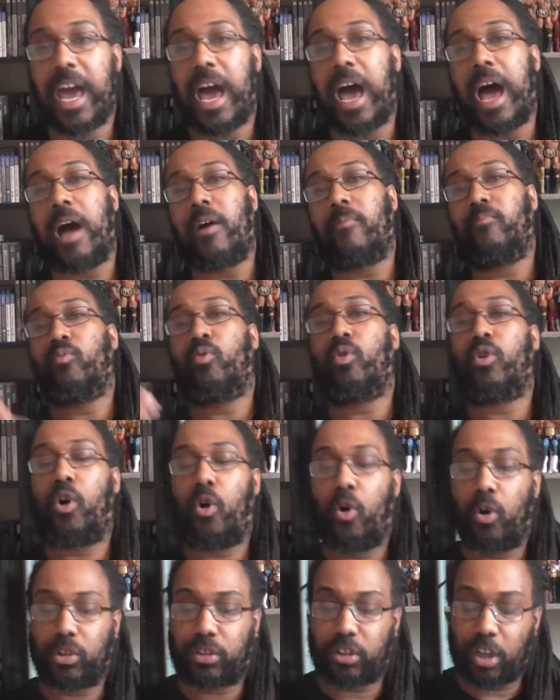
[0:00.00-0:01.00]
and we're
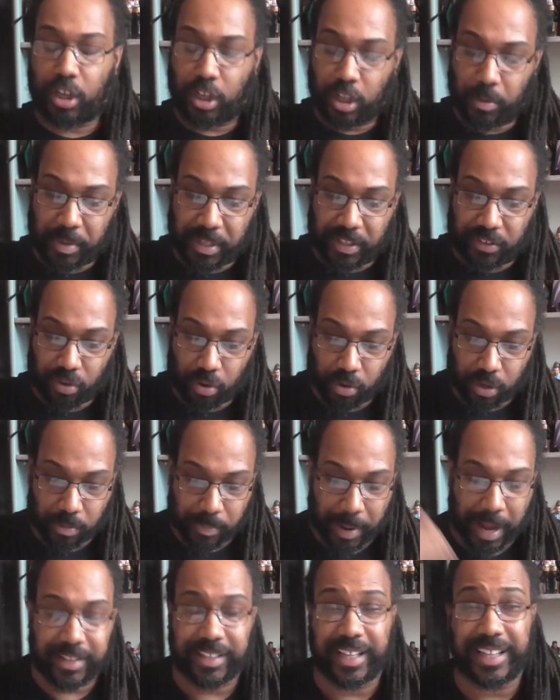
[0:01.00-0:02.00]
also going to be talking
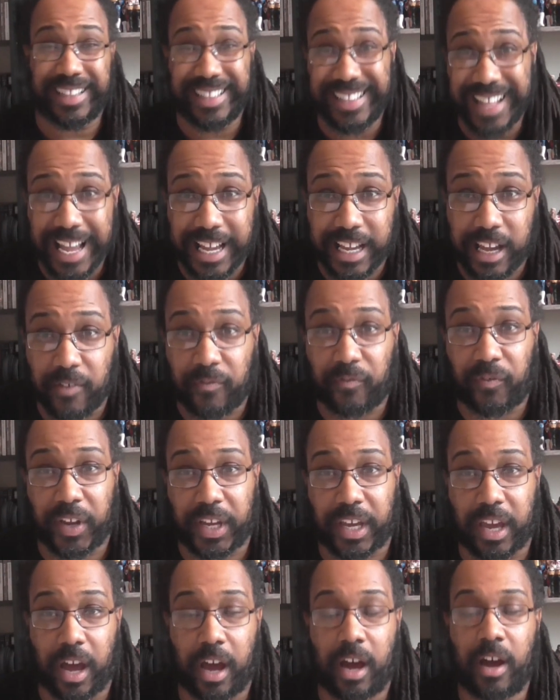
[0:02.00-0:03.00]
about the NECA
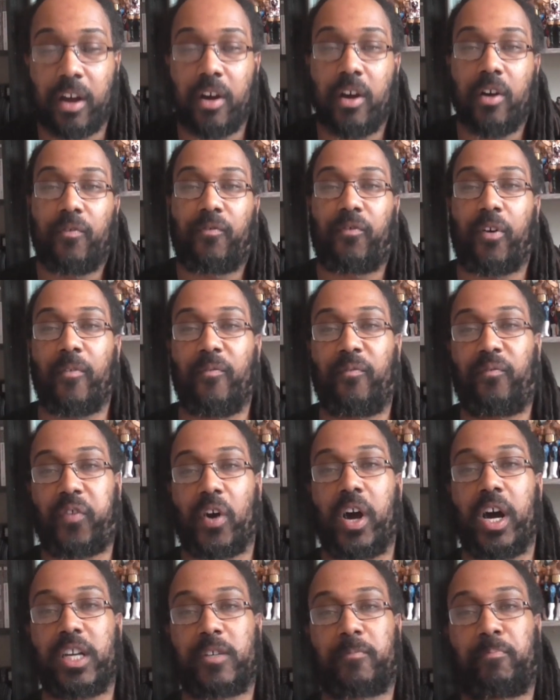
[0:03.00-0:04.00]
figure from
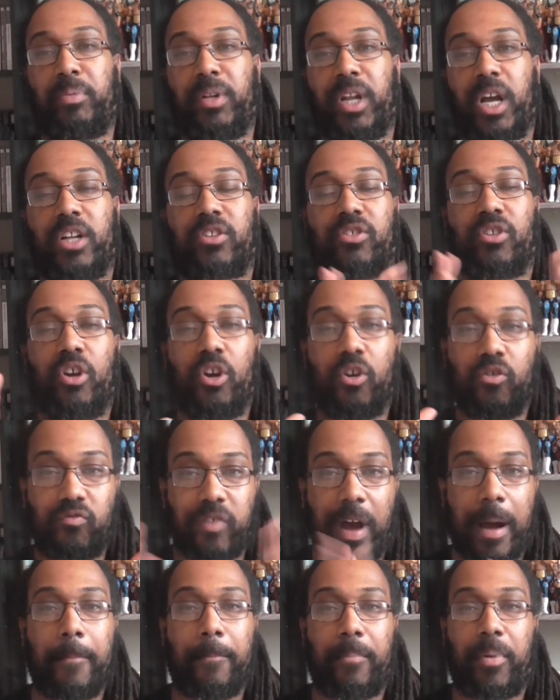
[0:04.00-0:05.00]
First Blood
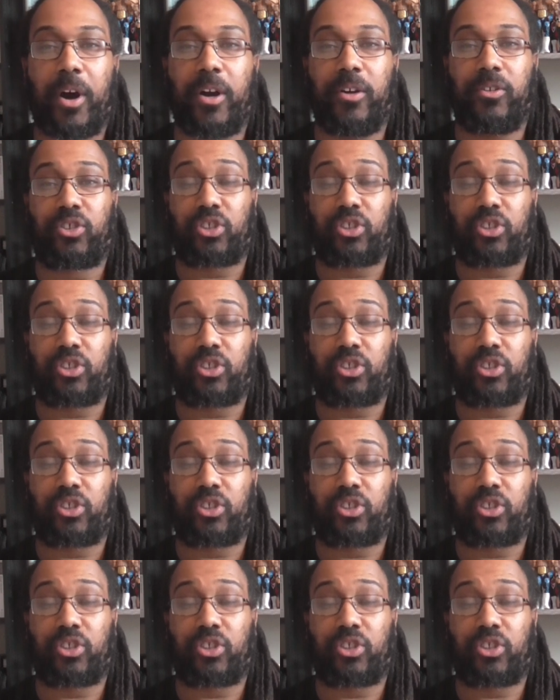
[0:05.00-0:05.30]
Rambo.